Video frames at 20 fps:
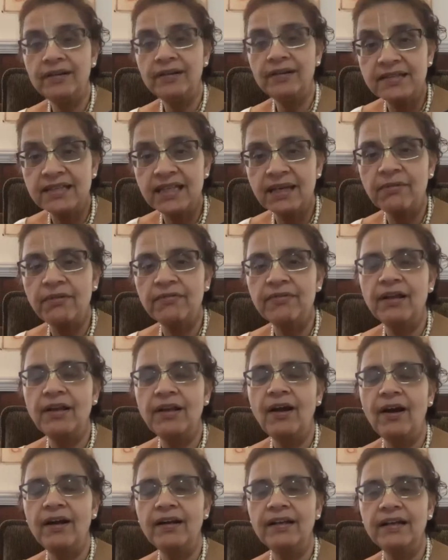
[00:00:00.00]
the same of the
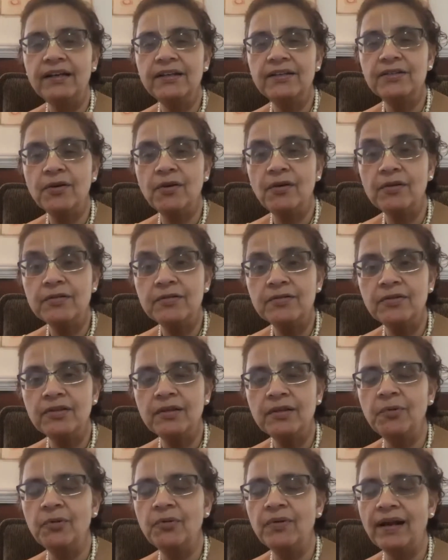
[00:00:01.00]
Lord. That is also
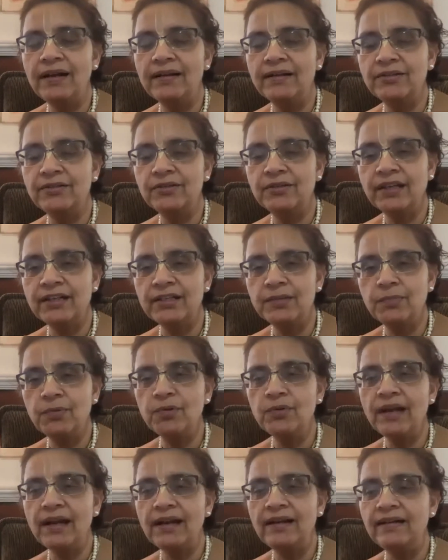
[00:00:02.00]
the plurality. So there is
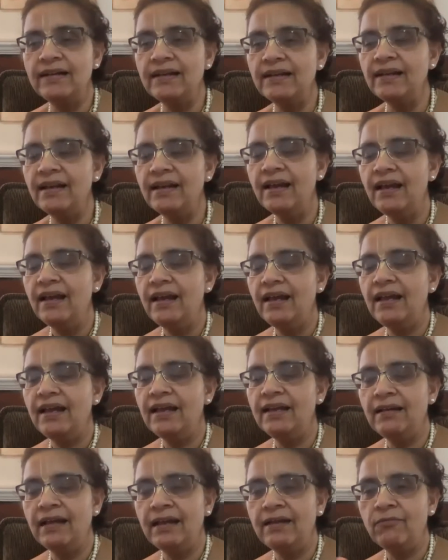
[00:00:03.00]
plurality
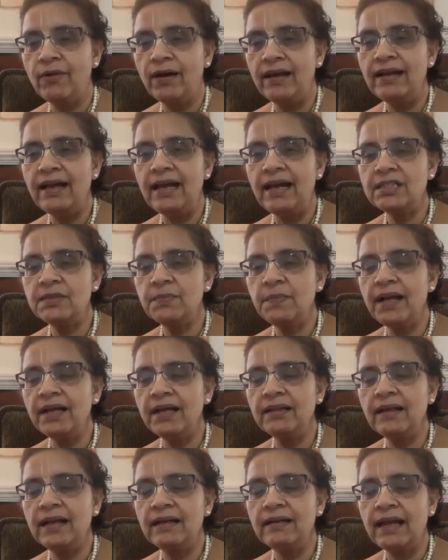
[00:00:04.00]
in one aspect
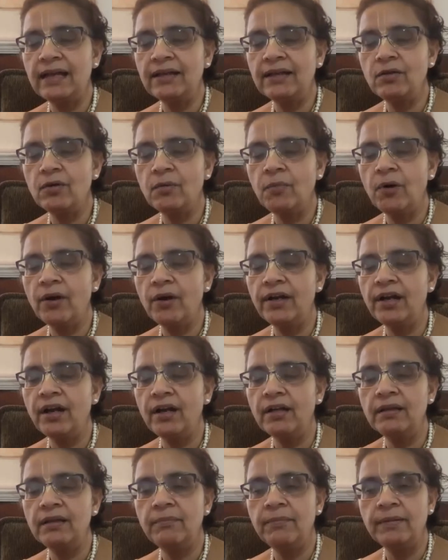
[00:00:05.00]
that, like you have pointed
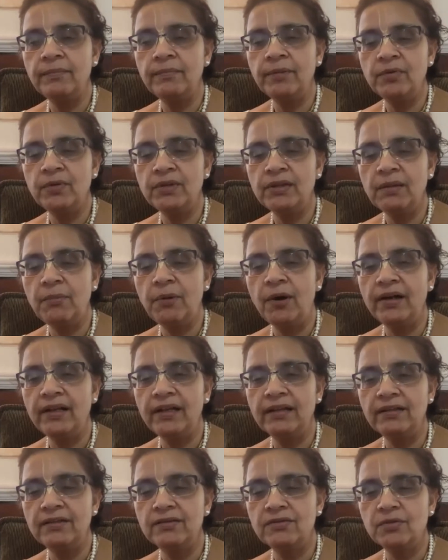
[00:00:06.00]
out, between the body
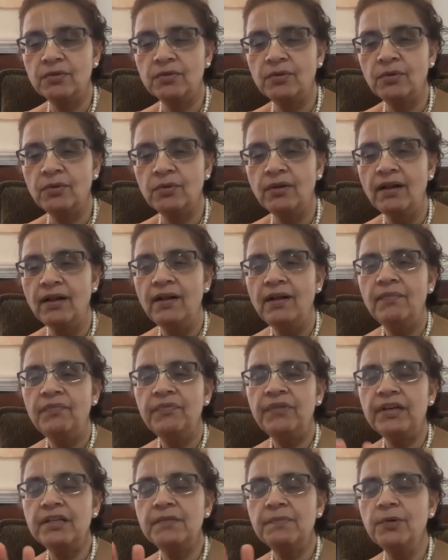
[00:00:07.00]
and the soul.
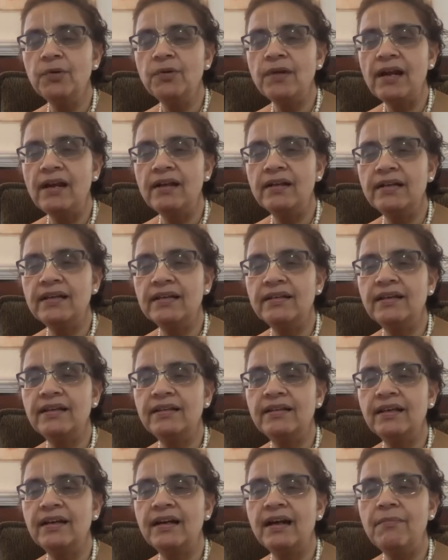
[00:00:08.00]
There is plurality
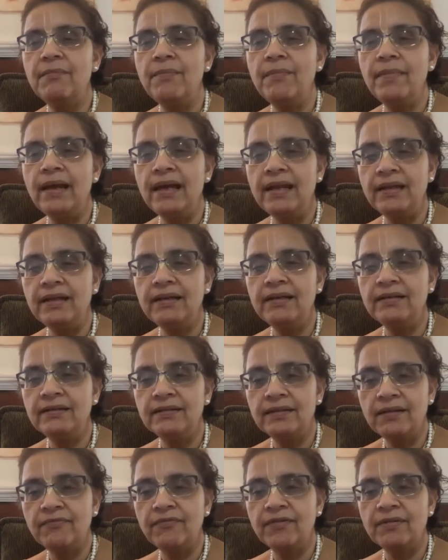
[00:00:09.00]
that there are many
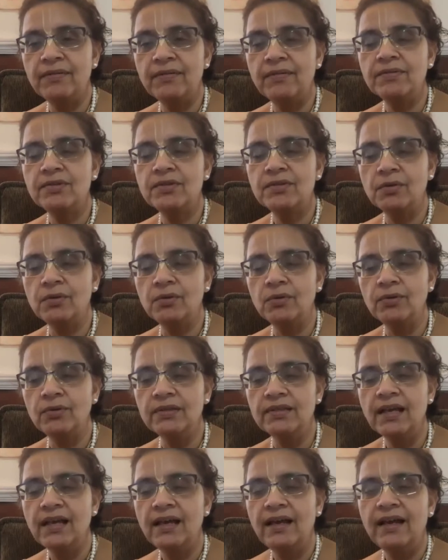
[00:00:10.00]
different
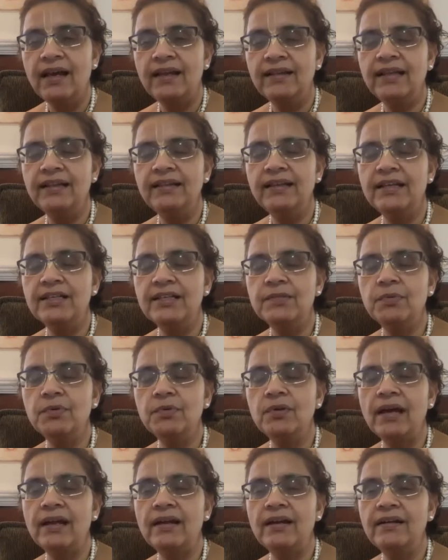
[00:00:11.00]
souls. And then there is
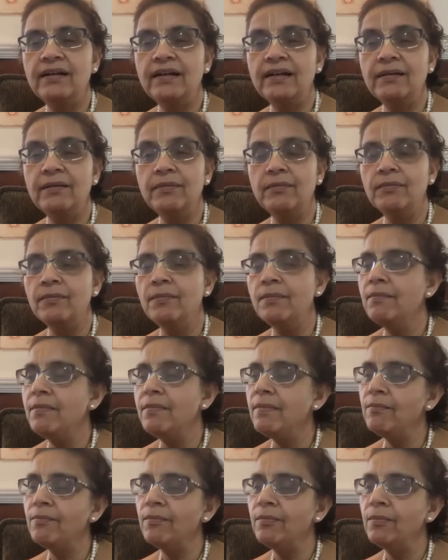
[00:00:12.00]
plurality,
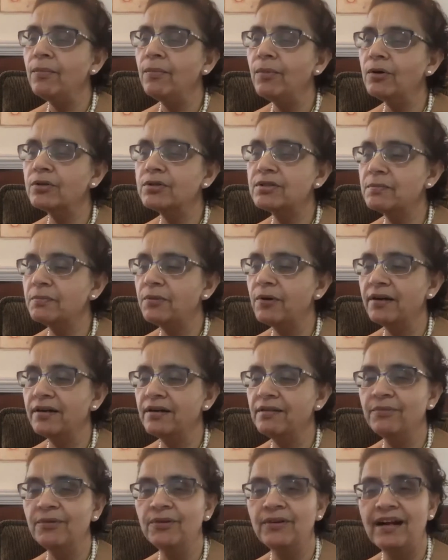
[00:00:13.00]
most
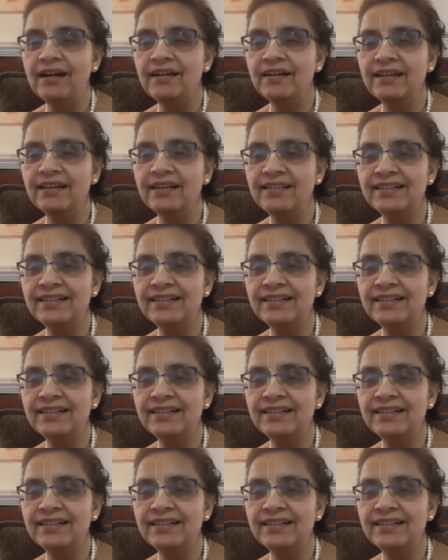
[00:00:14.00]
important plurality is